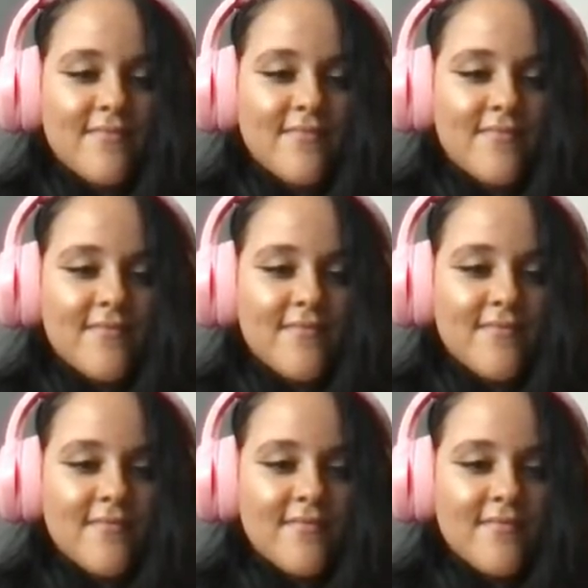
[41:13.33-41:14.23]

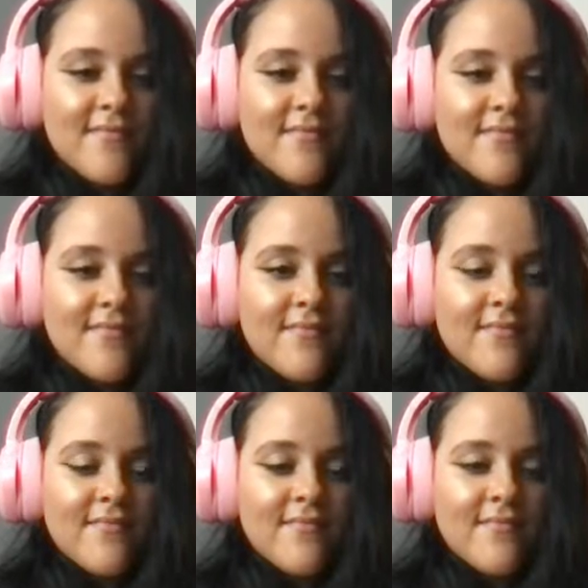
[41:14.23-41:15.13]

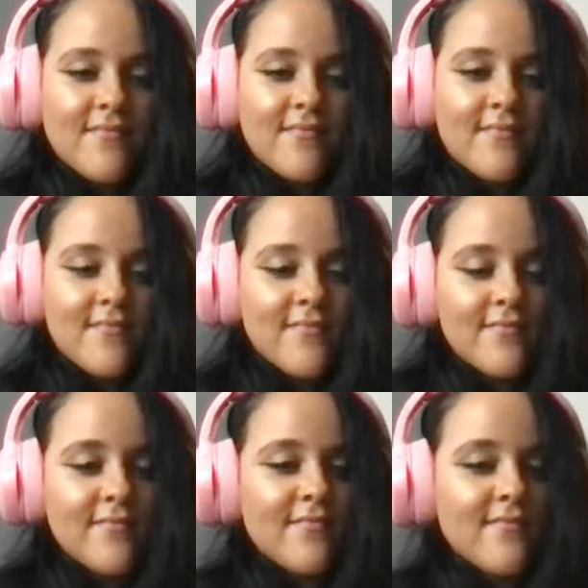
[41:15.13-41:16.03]

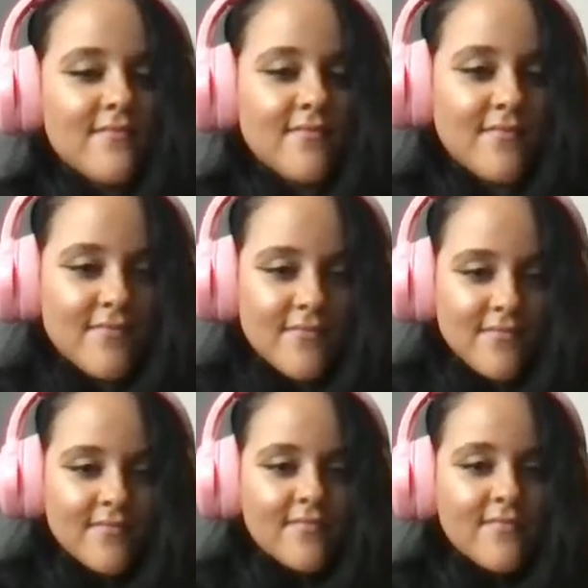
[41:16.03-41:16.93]

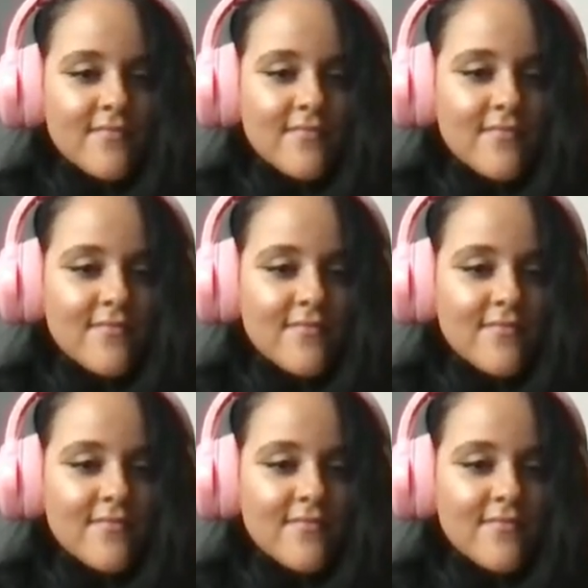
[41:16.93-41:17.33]
(silent)